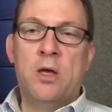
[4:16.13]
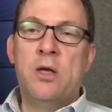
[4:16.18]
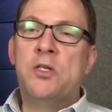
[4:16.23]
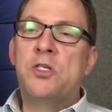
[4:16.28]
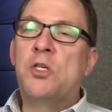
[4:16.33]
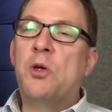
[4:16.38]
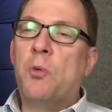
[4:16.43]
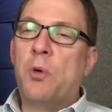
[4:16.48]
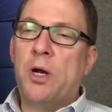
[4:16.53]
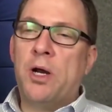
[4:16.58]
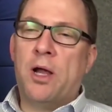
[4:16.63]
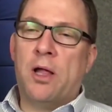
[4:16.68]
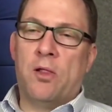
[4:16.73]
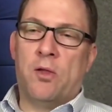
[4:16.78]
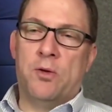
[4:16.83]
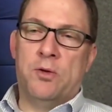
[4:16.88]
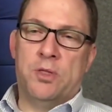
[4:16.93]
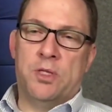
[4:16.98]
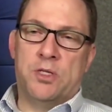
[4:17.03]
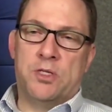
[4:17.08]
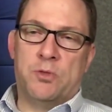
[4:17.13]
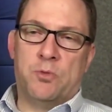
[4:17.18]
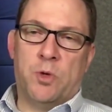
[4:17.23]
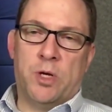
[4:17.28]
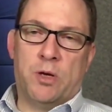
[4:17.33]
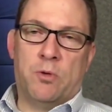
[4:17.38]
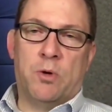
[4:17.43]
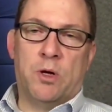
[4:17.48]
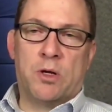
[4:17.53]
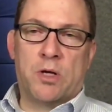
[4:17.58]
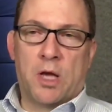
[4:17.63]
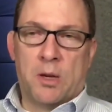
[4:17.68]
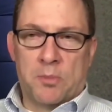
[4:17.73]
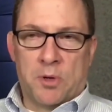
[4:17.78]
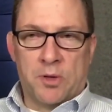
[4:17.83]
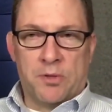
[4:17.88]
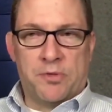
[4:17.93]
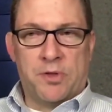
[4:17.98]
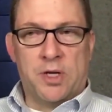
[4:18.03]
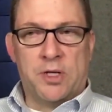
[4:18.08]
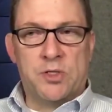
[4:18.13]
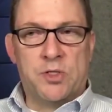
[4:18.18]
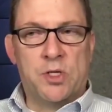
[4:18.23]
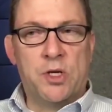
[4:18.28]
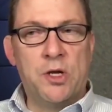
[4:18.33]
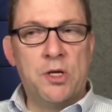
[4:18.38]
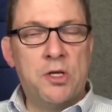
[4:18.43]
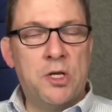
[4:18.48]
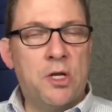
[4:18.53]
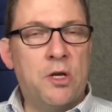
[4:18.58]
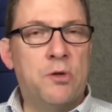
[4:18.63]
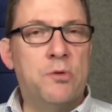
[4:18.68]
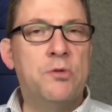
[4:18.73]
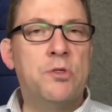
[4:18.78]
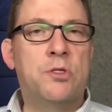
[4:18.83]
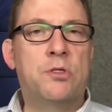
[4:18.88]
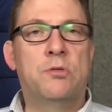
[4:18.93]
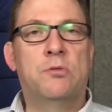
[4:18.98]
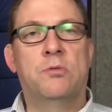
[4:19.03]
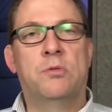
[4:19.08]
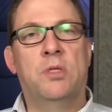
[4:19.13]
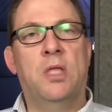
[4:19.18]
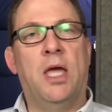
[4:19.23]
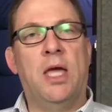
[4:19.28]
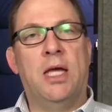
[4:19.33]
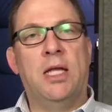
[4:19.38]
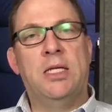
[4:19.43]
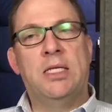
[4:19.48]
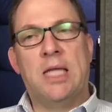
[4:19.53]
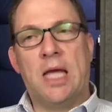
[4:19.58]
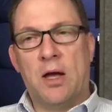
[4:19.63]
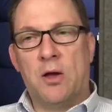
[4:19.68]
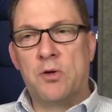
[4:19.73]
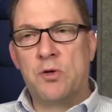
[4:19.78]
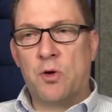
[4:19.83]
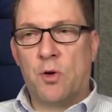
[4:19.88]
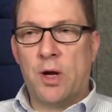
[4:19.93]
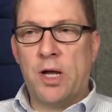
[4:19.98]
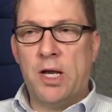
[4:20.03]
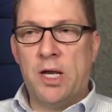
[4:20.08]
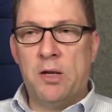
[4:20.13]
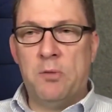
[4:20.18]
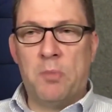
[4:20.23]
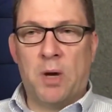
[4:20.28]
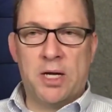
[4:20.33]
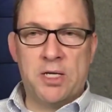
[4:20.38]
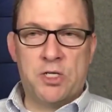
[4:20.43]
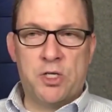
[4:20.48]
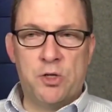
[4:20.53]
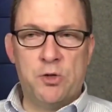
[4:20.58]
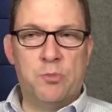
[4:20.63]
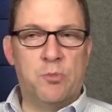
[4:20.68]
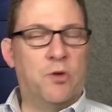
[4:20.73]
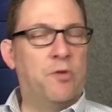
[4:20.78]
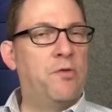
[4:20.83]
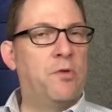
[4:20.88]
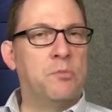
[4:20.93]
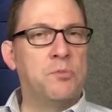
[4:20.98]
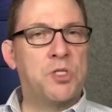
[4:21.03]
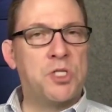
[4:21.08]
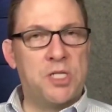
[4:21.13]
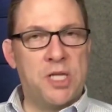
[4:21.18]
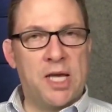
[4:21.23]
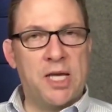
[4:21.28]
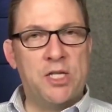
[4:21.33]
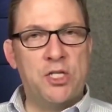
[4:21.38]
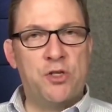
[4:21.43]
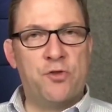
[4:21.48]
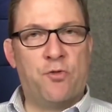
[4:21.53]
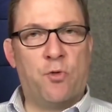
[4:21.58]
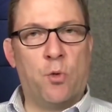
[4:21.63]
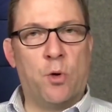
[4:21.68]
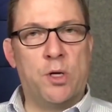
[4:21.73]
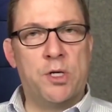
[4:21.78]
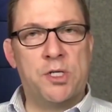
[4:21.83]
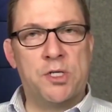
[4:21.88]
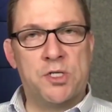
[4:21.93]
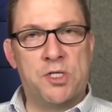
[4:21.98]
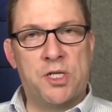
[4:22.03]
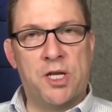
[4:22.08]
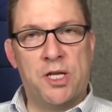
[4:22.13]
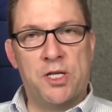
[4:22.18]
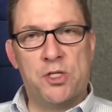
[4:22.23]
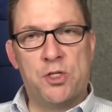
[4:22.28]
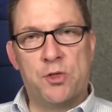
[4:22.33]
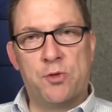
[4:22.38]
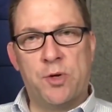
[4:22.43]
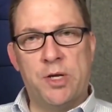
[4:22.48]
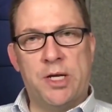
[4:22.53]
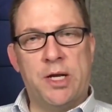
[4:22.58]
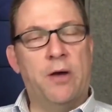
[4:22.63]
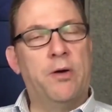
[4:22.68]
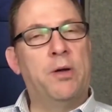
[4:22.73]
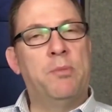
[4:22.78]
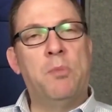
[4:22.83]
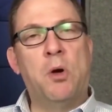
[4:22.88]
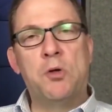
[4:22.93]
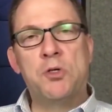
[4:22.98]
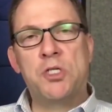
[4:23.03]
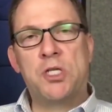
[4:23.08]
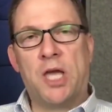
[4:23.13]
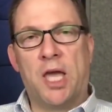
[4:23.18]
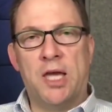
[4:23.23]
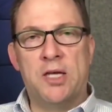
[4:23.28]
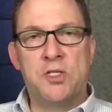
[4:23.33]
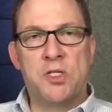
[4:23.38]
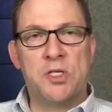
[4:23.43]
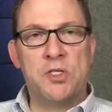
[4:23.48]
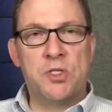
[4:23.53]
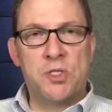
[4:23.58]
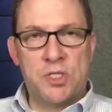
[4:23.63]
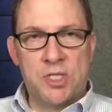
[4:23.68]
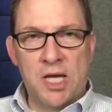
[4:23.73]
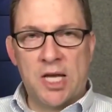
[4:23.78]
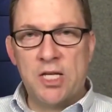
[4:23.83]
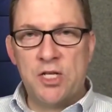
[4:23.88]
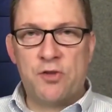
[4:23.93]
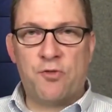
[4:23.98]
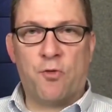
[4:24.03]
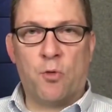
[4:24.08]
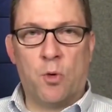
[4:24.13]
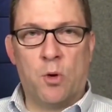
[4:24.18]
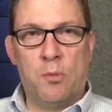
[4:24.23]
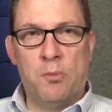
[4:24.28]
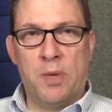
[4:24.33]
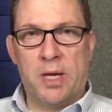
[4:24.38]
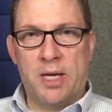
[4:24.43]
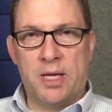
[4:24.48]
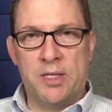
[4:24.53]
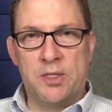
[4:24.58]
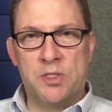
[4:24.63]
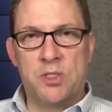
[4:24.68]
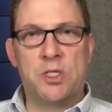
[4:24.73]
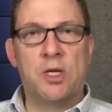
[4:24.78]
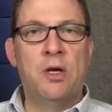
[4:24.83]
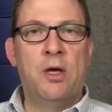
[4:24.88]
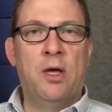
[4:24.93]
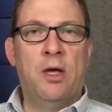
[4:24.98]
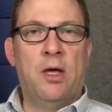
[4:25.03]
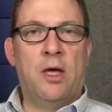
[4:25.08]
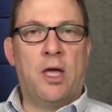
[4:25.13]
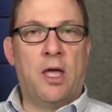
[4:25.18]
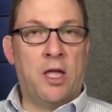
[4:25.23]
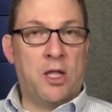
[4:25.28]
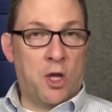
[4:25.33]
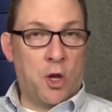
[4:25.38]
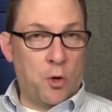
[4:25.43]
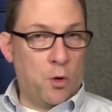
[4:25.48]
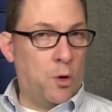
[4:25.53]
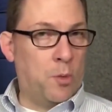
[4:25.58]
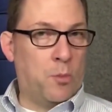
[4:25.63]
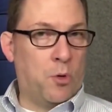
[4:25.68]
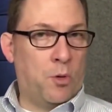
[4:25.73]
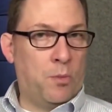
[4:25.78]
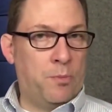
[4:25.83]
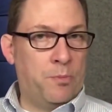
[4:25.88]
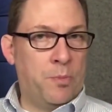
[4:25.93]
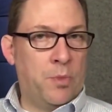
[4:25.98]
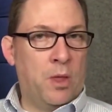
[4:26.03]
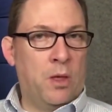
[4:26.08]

So what did I learn this week? Well, a couple of things. Good news, they downgraded my tumor from stage 4 to stage 3. Now, in most cases, stage 4 means incurable.